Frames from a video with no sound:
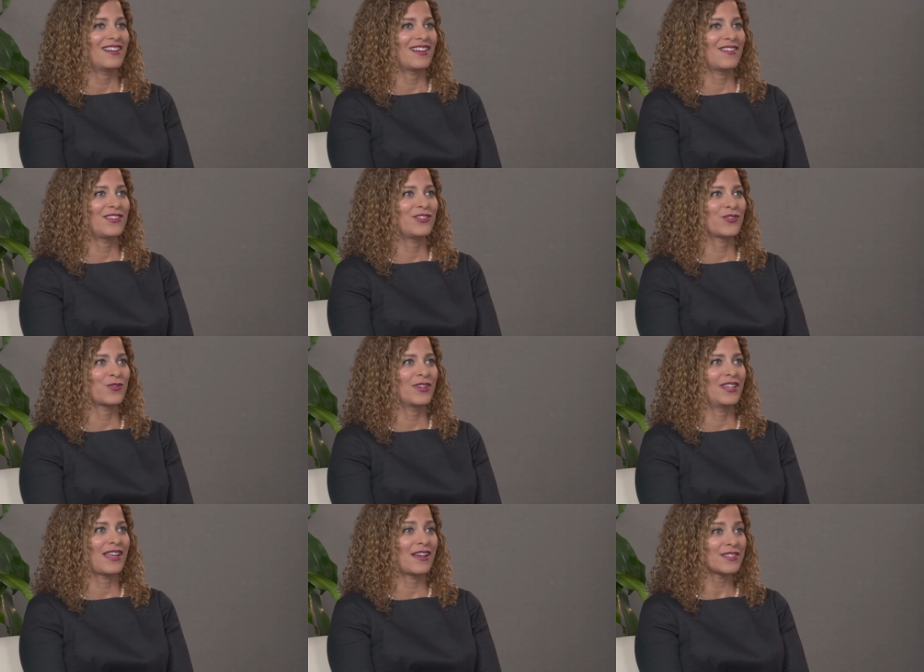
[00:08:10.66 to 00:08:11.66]
I've
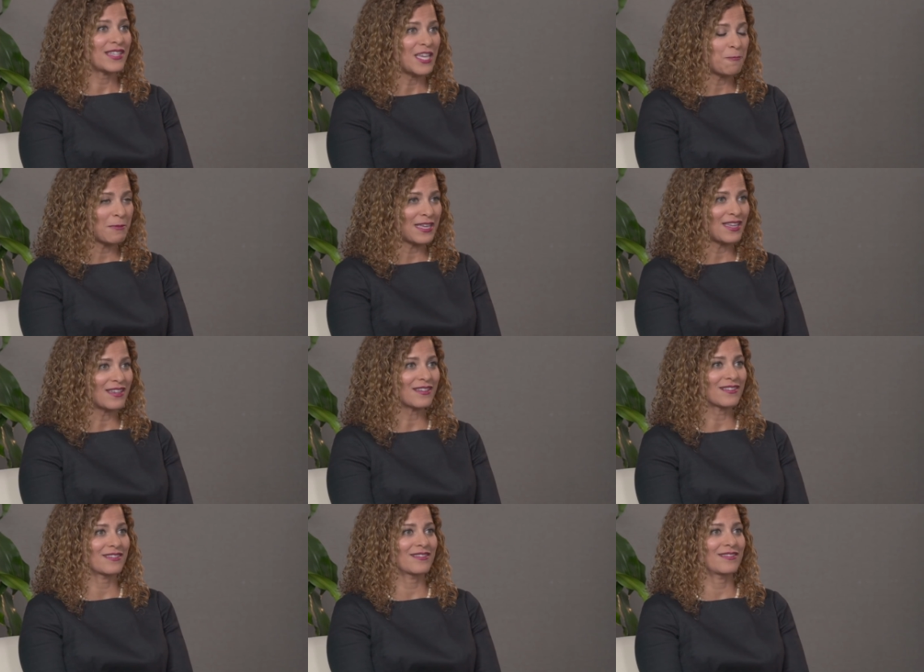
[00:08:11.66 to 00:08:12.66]
enjoyed
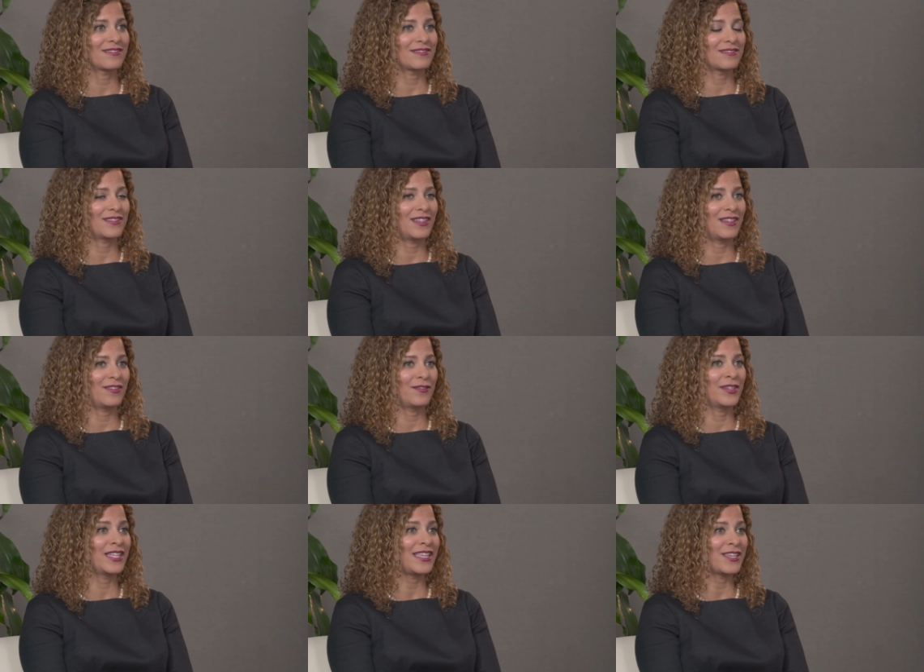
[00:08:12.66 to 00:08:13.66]
housekeeping. I
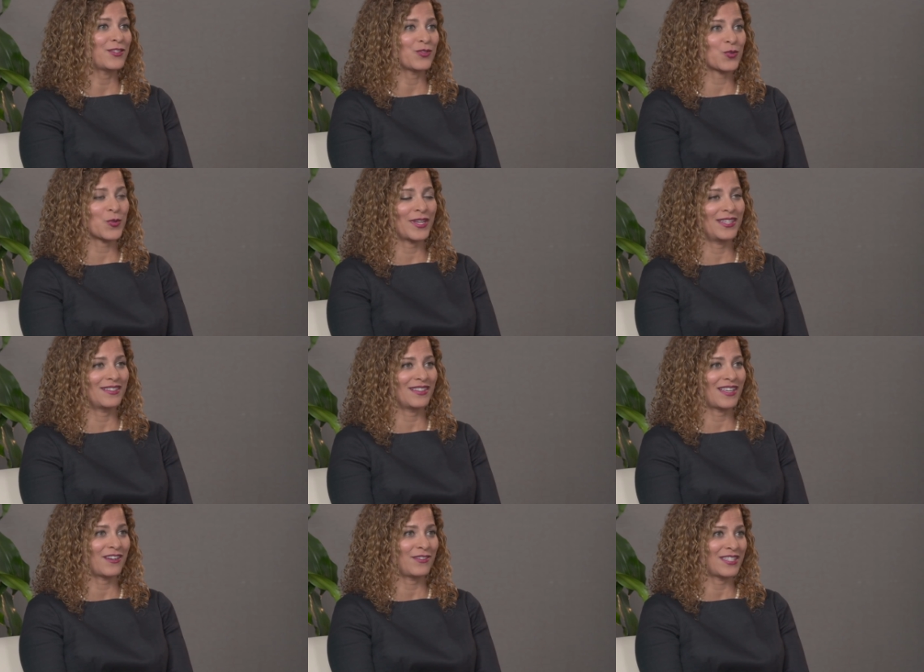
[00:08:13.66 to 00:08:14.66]
really enjoyed
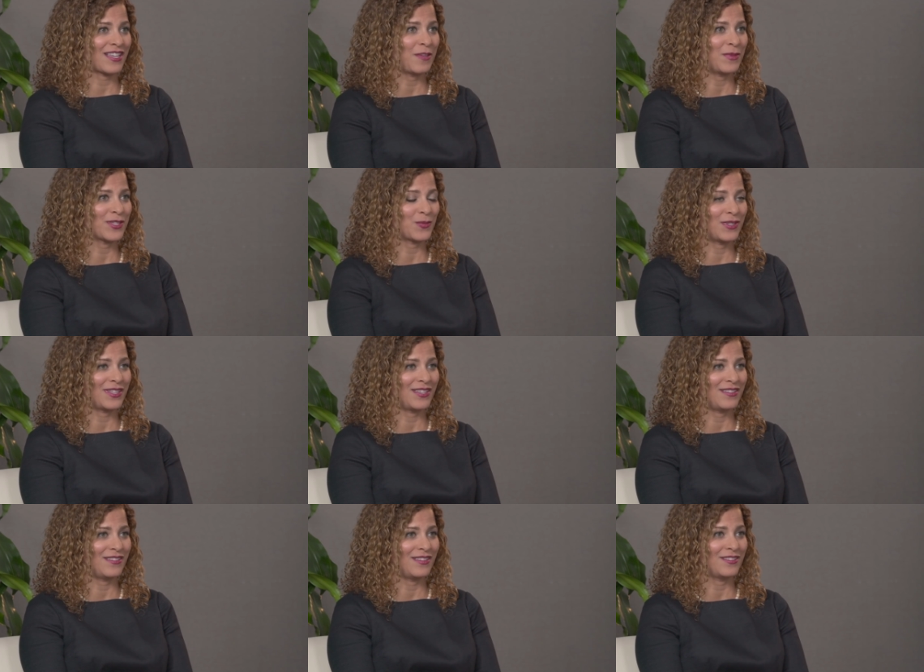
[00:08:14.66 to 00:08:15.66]
a lot of assignments
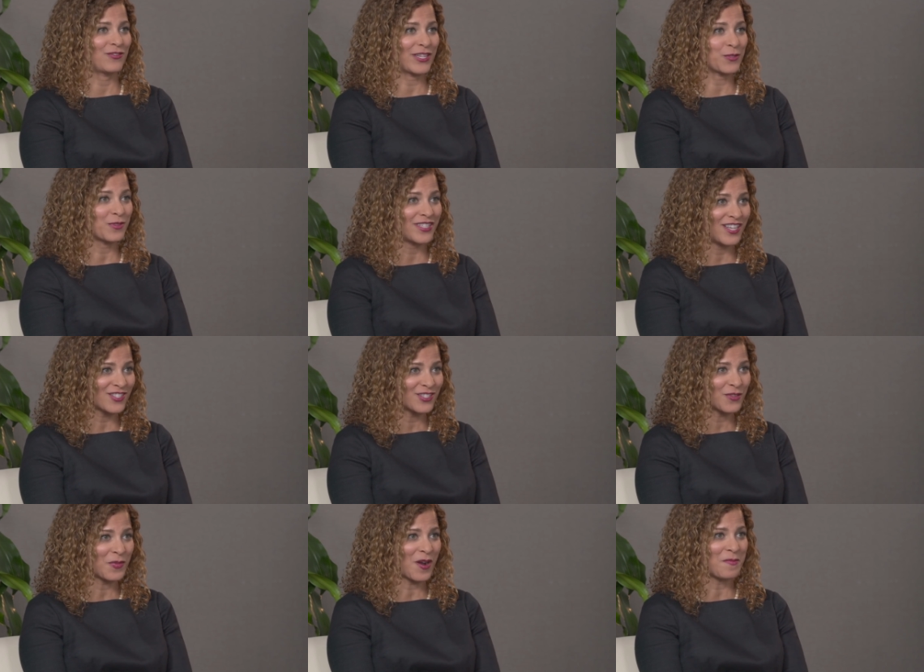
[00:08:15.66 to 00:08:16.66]
within
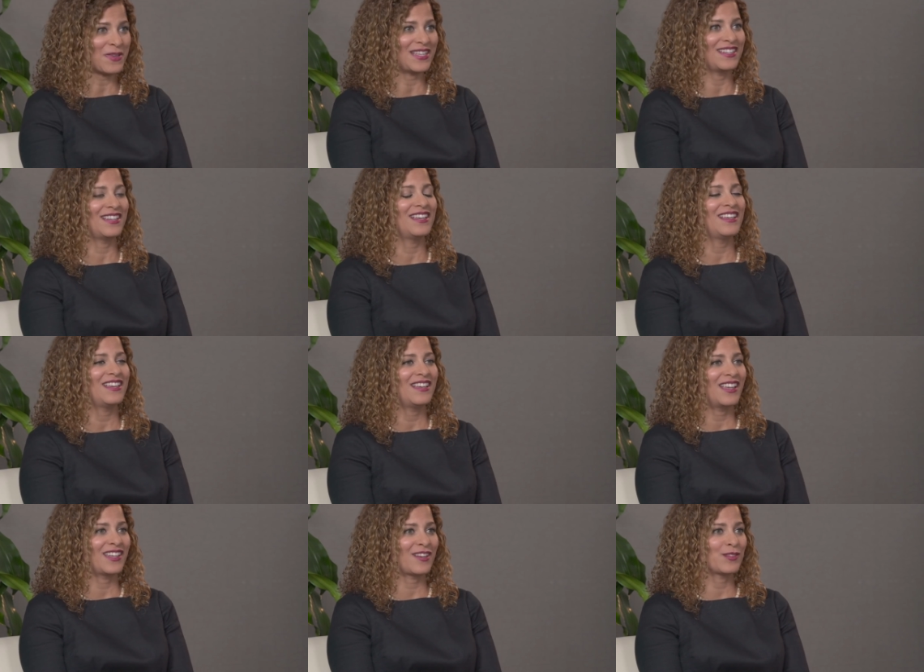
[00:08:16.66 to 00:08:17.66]
transportation department.
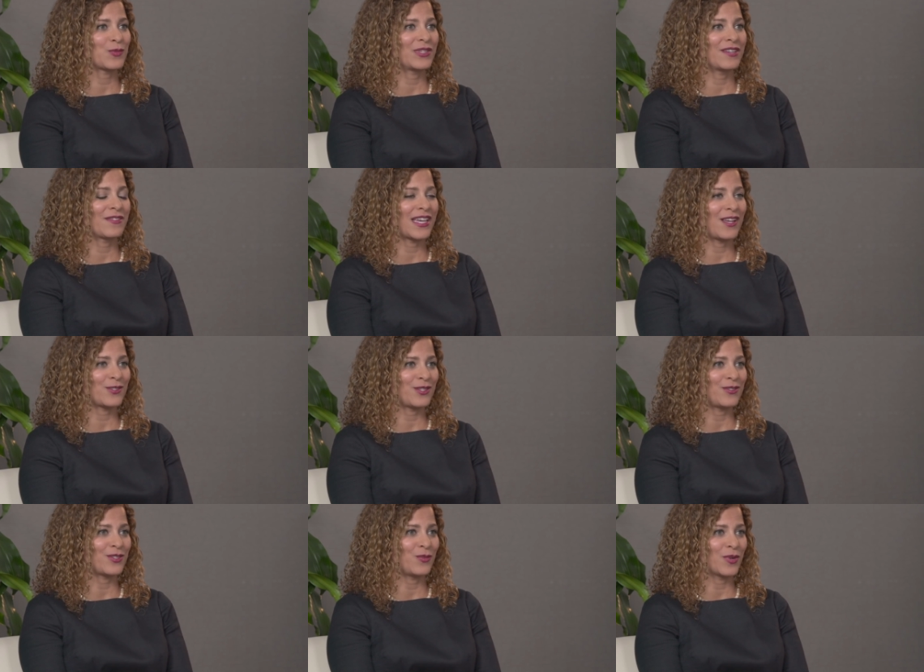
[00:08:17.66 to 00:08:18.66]
And I was one of
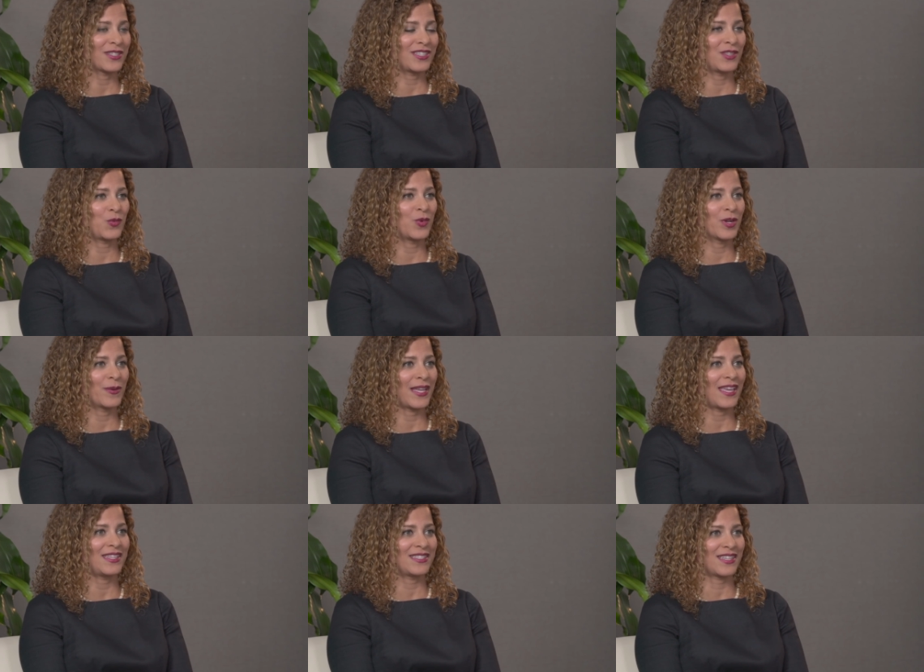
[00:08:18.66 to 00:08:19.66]
thousands who worked on the
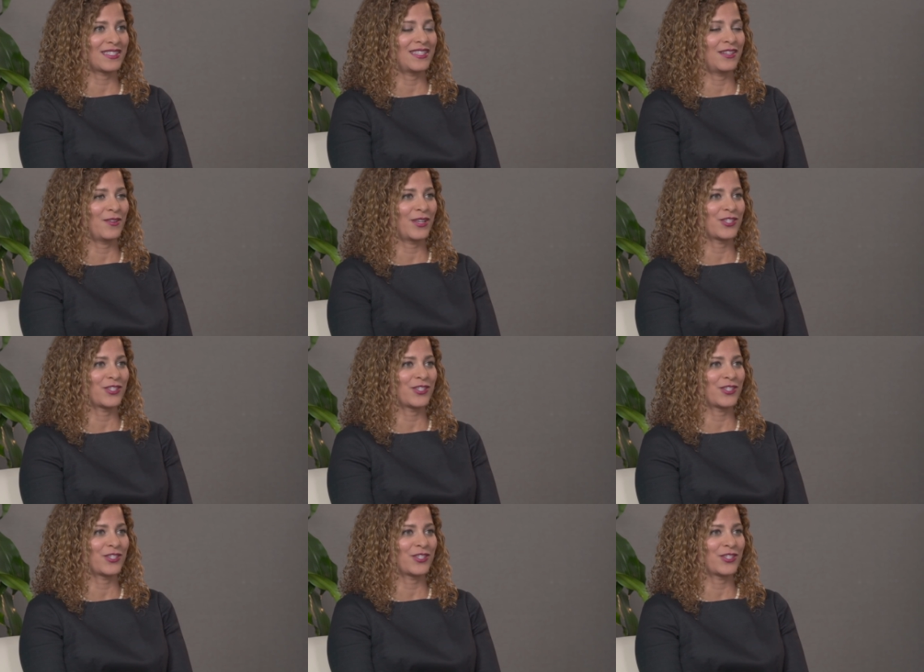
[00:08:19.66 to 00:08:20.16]
Warwick and Tuxedo